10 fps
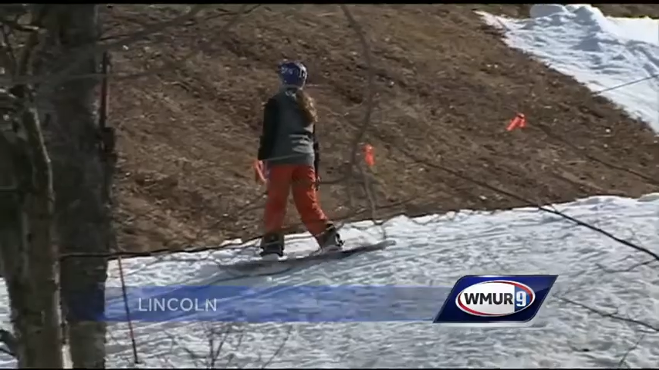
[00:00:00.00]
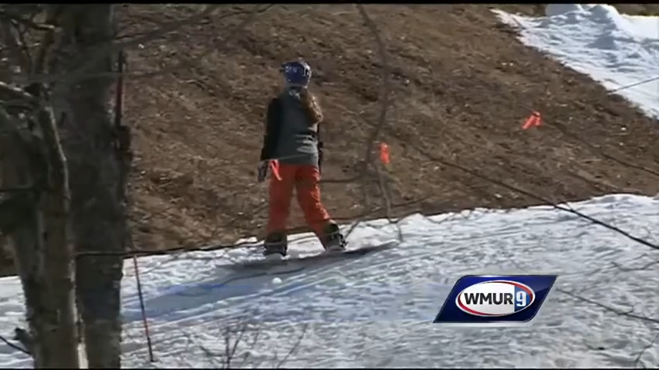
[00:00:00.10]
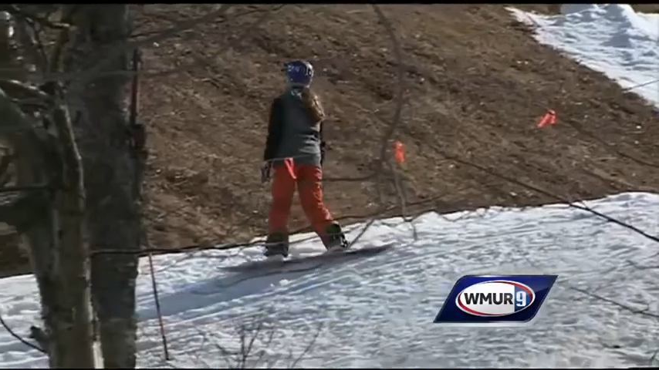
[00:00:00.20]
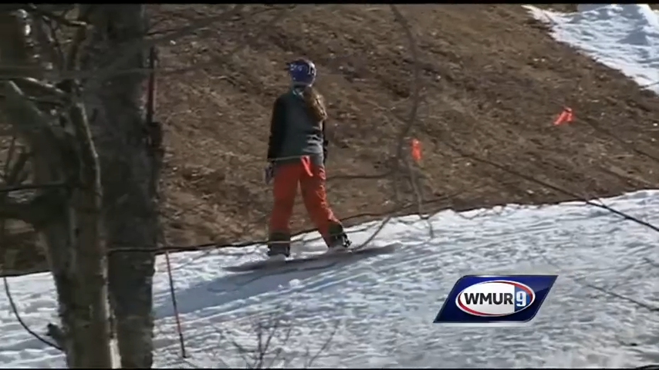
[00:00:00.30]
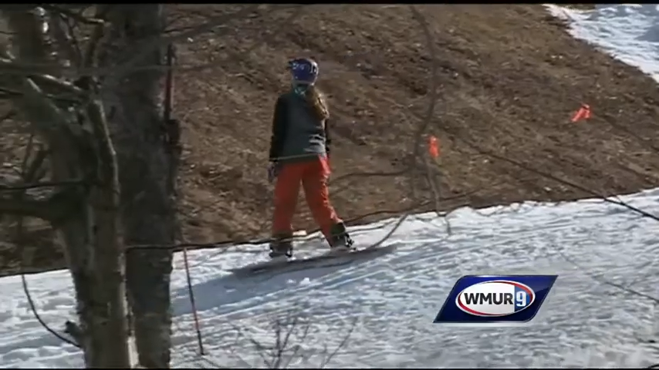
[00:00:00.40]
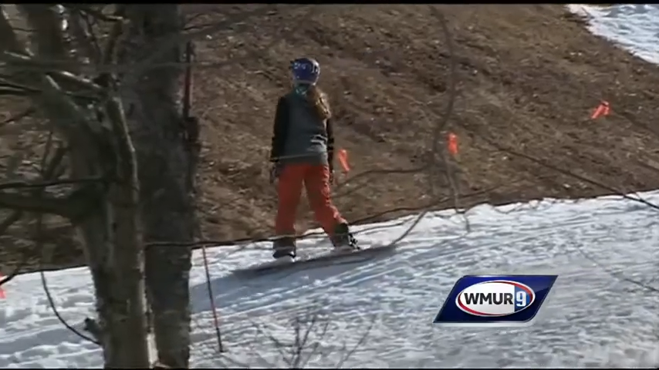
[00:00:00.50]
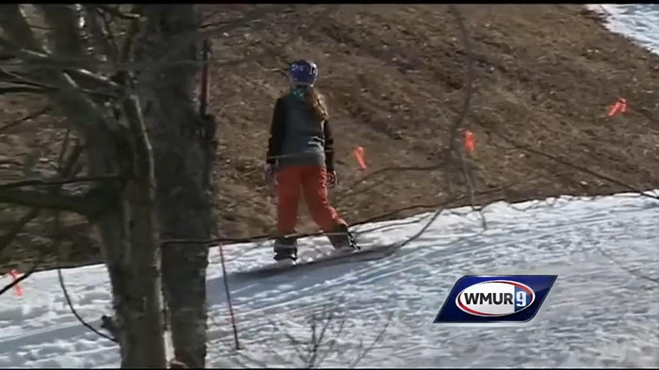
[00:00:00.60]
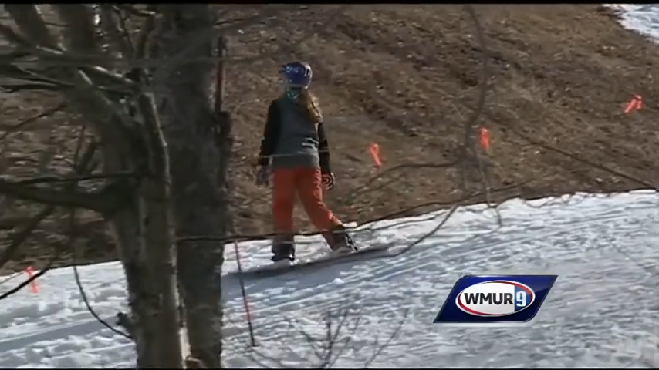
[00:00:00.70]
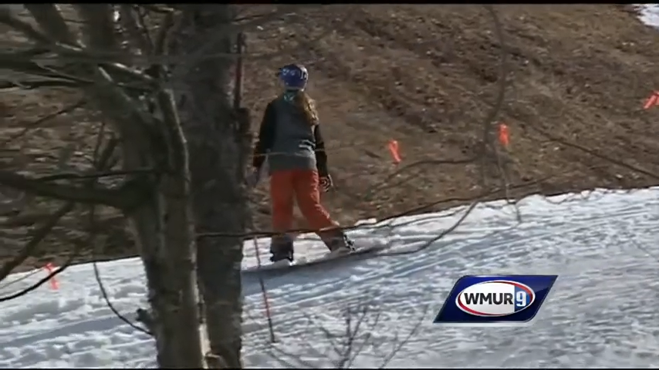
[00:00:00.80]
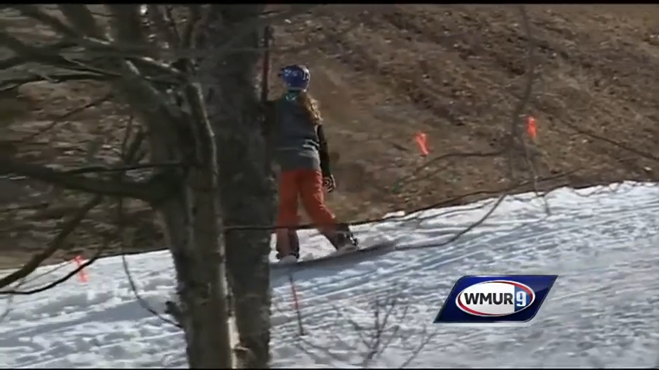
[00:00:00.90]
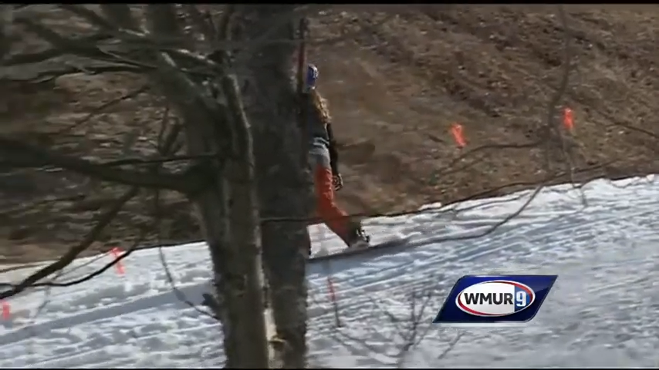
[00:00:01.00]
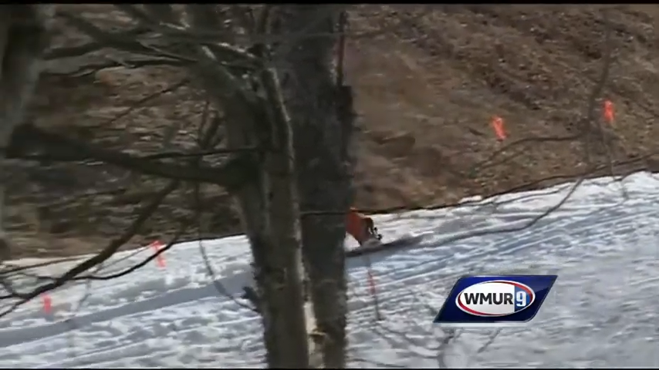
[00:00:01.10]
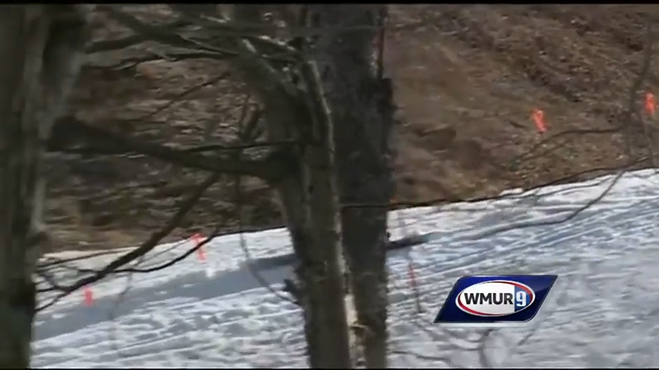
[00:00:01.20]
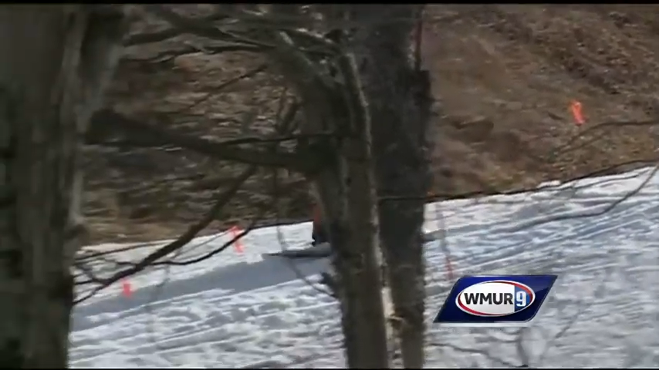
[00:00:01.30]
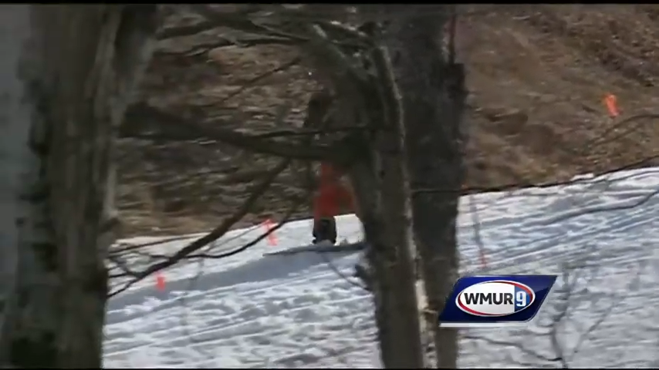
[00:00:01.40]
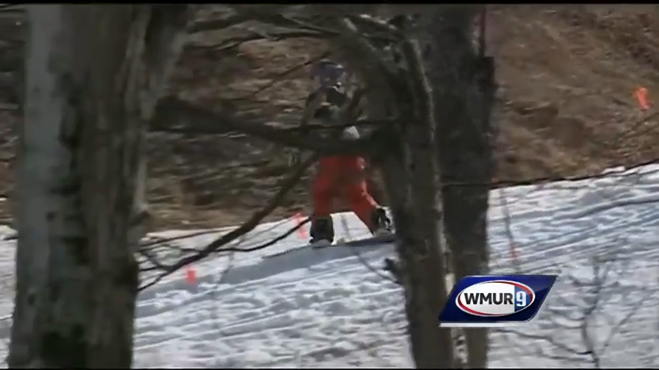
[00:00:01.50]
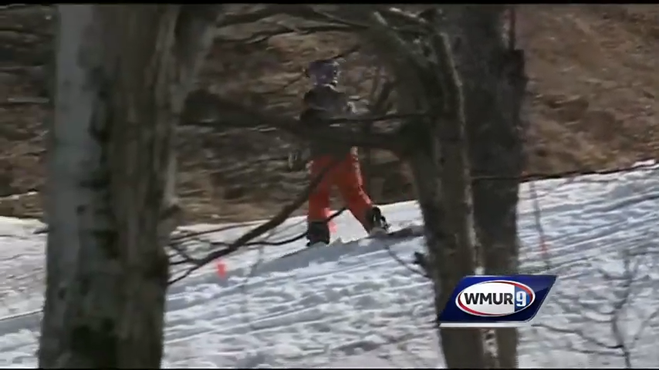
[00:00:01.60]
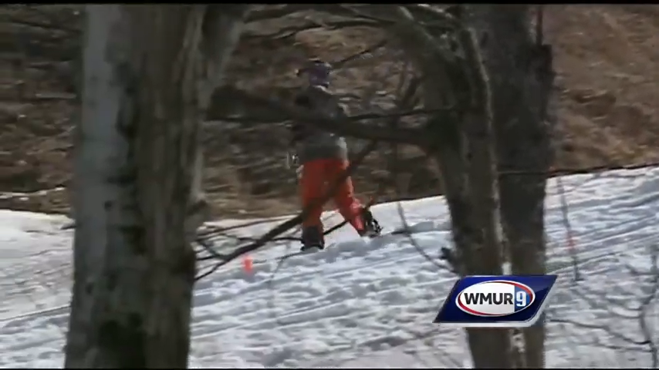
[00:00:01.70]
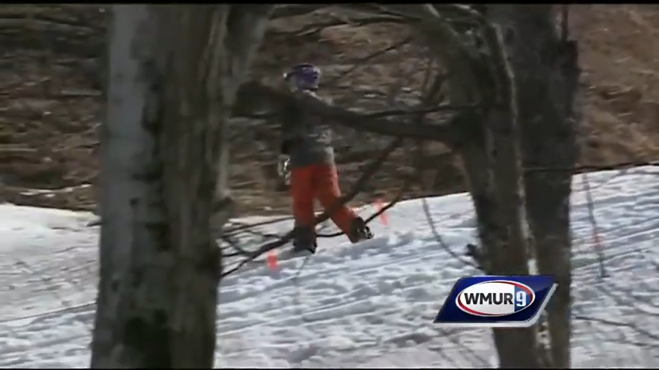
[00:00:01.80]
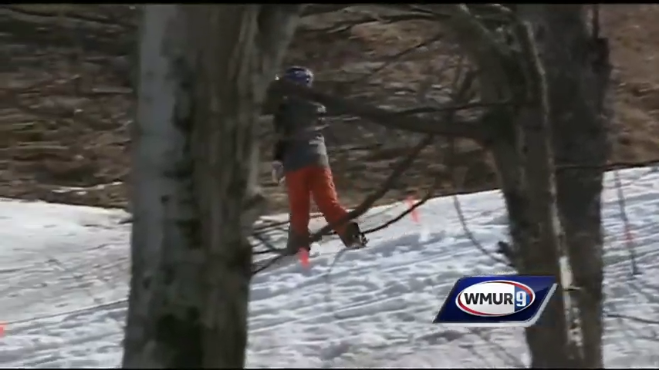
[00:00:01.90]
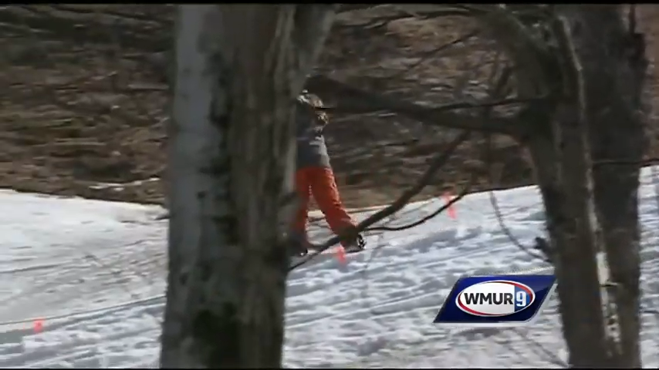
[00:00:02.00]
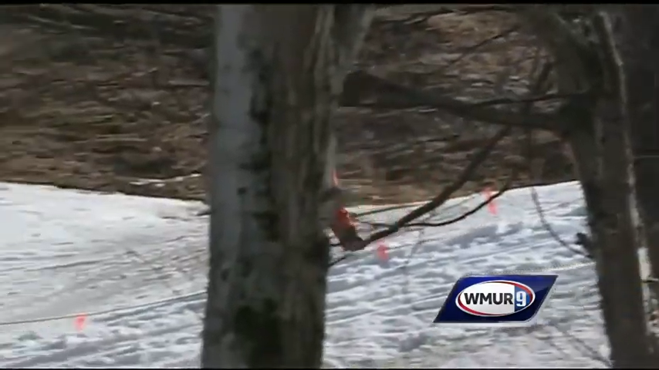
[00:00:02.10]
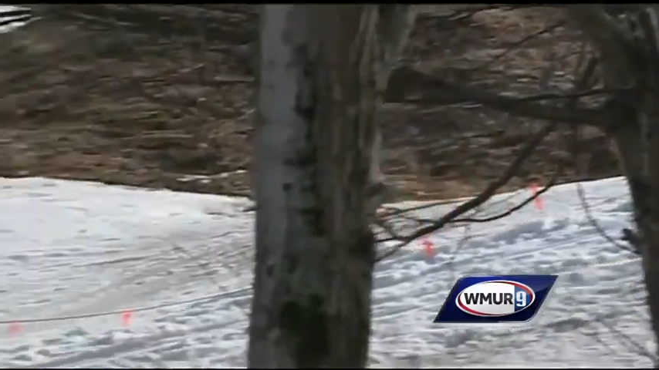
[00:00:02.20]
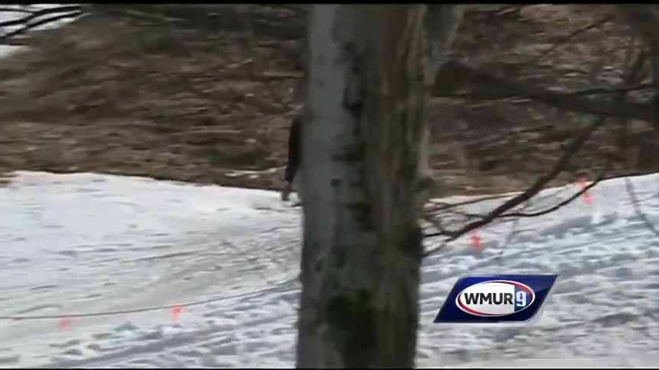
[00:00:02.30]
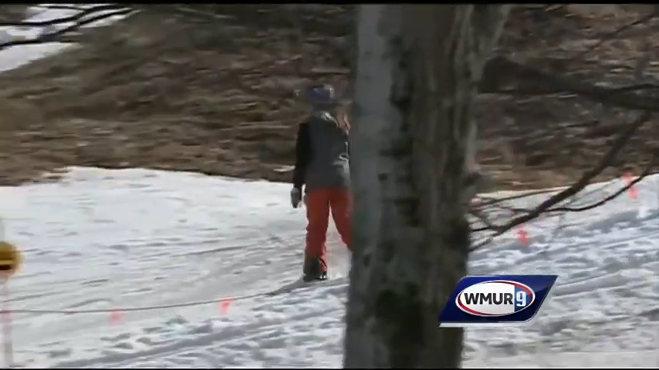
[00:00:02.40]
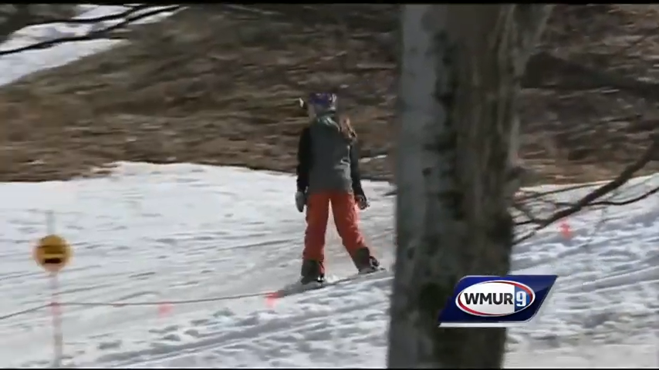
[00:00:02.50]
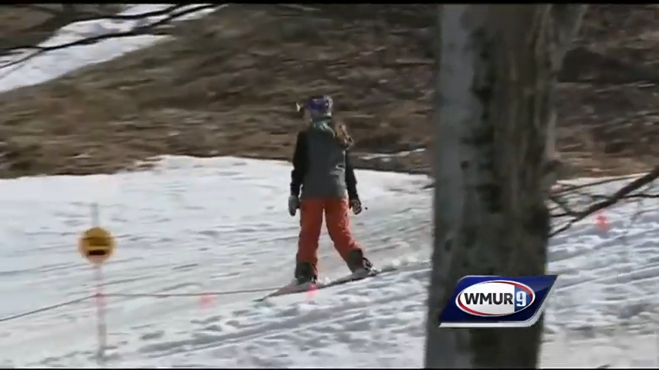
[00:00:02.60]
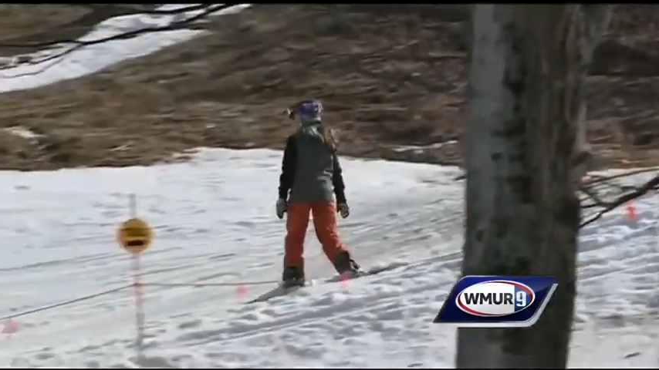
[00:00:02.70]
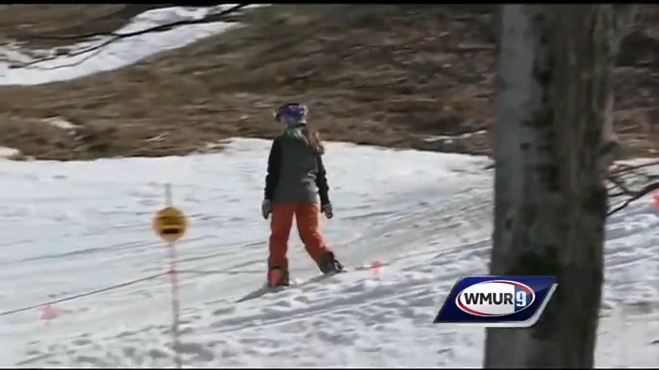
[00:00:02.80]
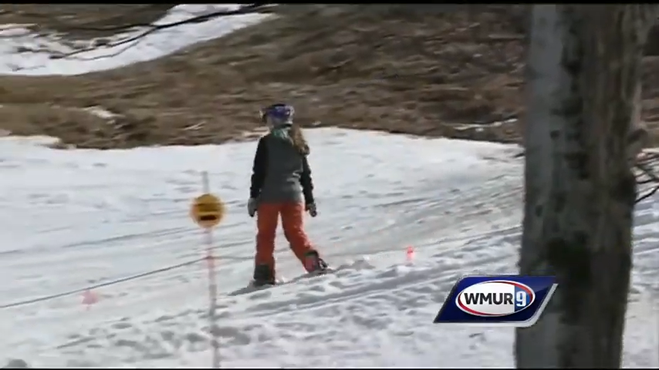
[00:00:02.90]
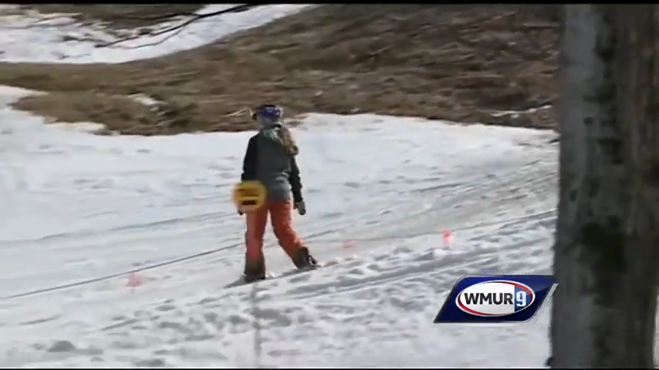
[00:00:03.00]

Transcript: No face is visible, so there are no lips to read.